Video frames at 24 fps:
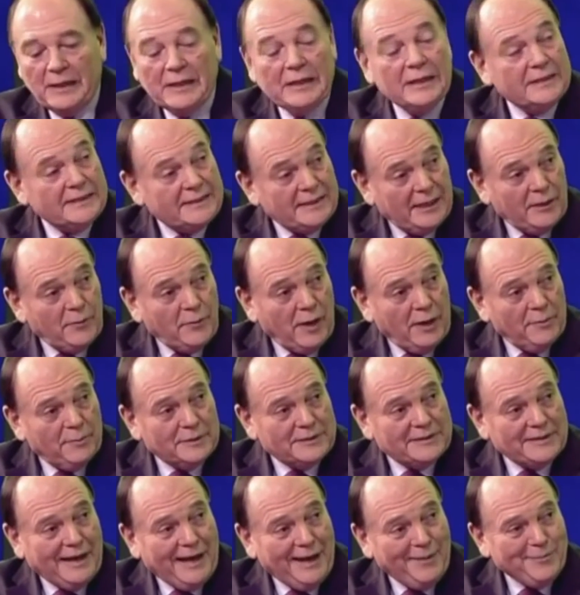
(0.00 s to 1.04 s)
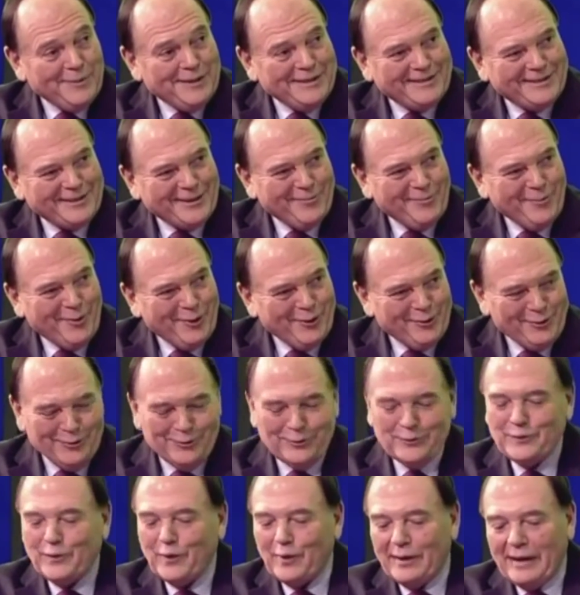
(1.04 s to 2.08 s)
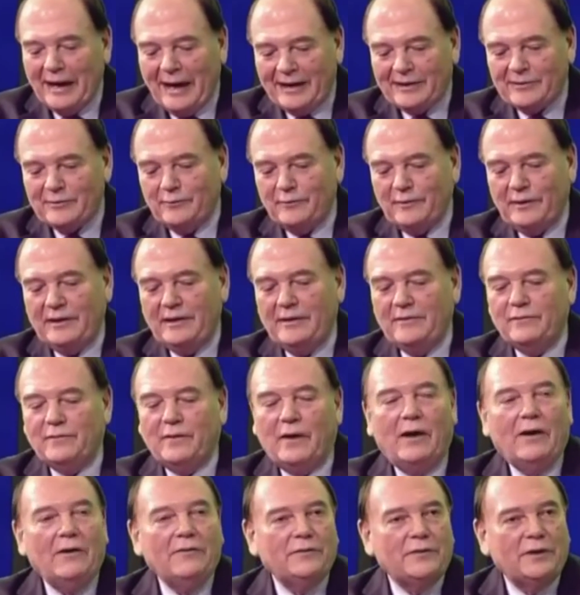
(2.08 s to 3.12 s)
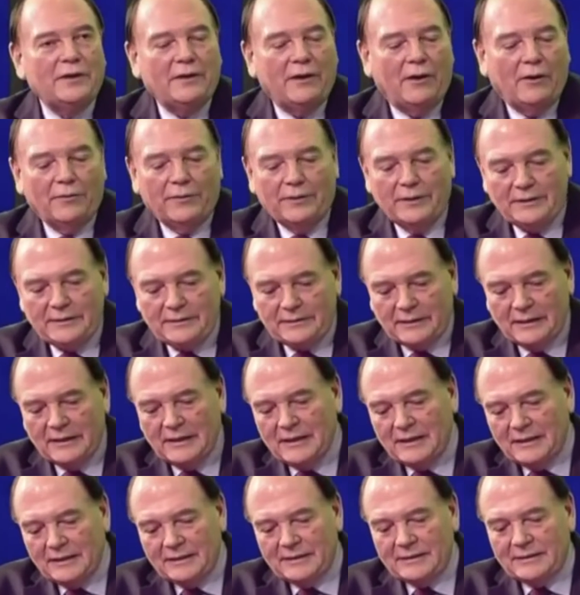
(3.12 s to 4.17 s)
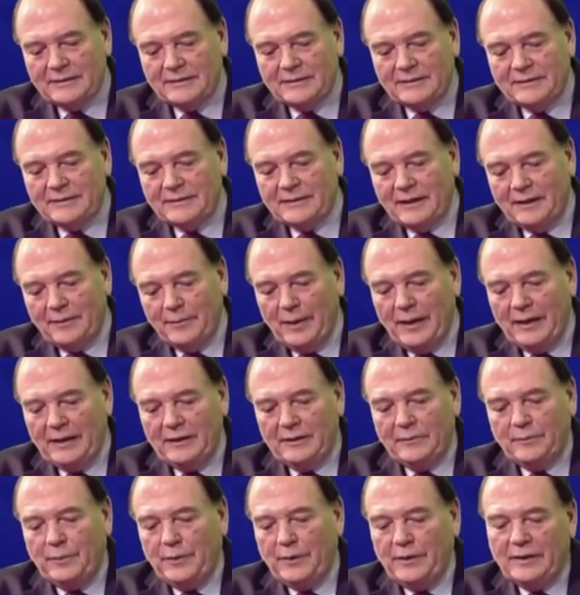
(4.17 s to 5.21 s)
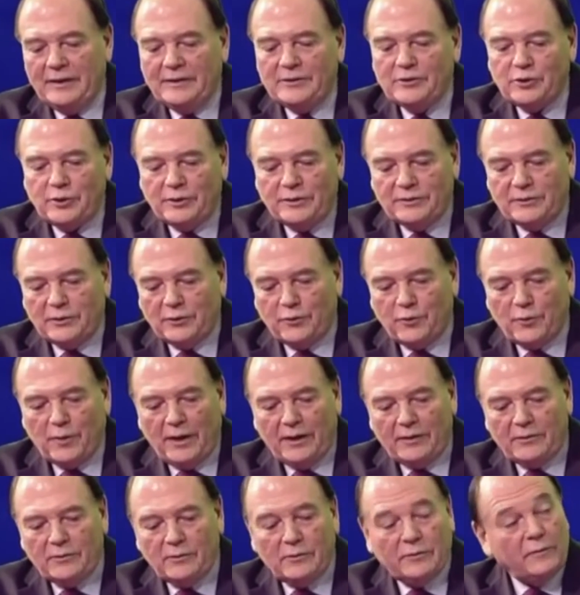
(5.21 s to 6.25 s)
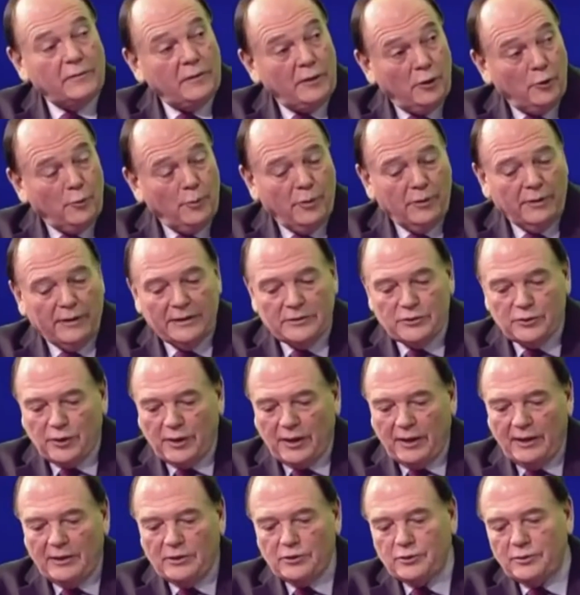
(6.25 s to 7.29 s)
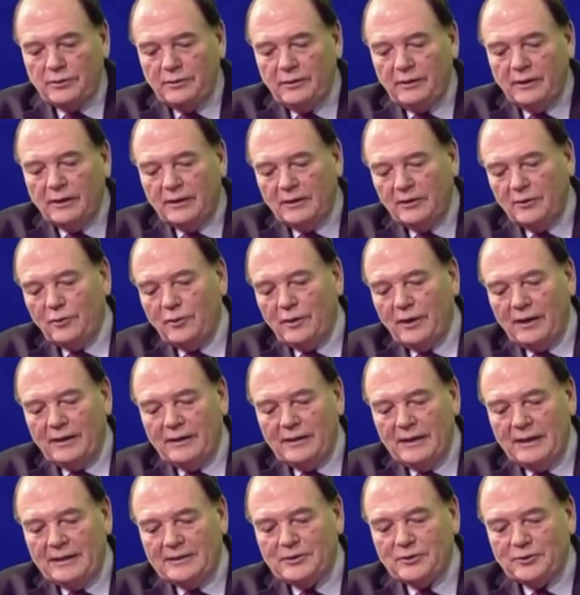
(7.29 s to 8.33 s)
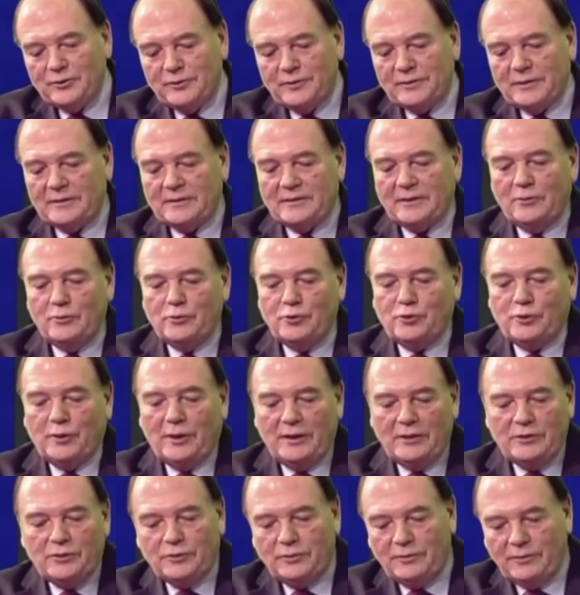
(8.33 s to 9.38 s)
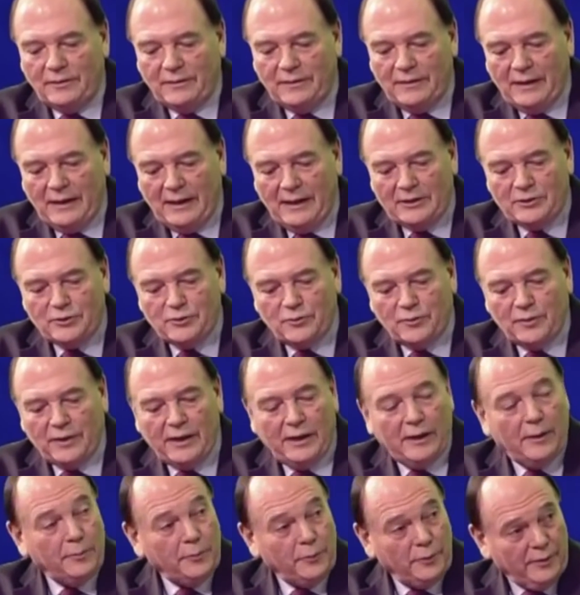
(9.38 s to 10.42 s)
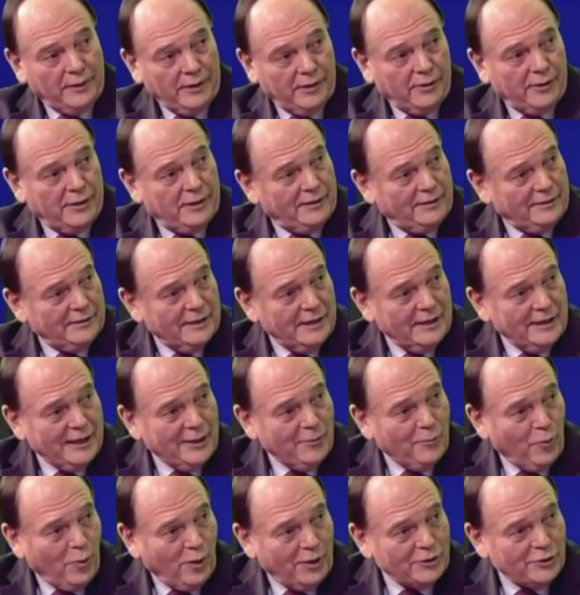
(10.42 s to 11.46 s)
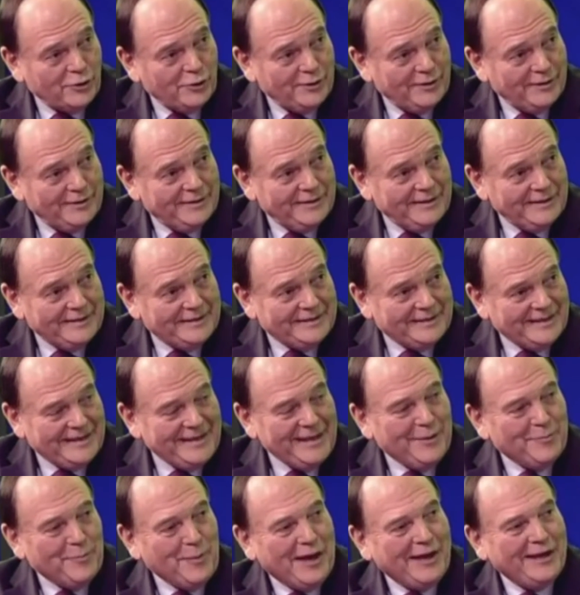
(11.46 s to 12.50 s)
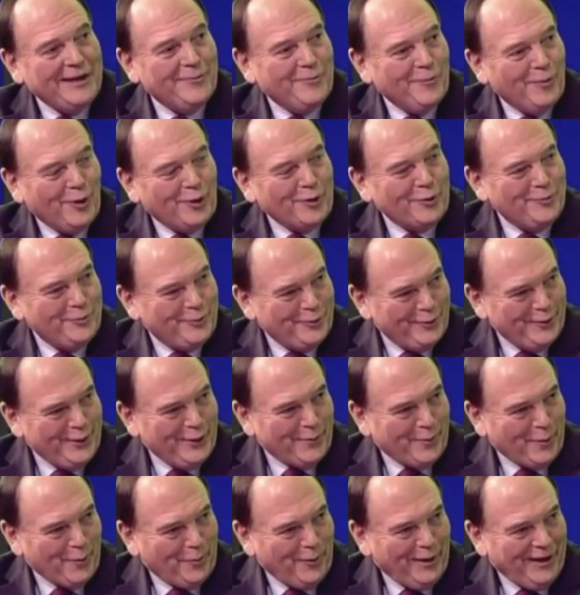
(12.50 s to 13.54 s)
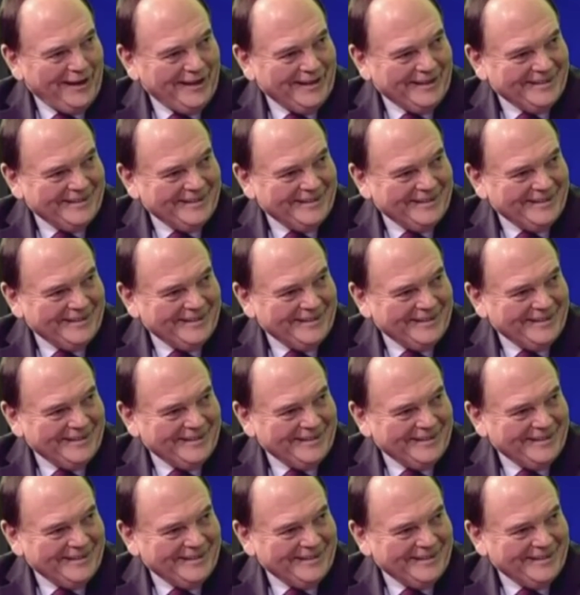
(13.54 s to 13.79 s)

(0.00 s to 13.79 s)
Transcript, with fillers: Sitting right beside me, someone who's very actively involved in all this. This is uh, Megan Penn. She's a Director of Global Education, United Nations Association of the National Capital Area in Washington, D.C. And Megan, welcome to the Emerald Planet.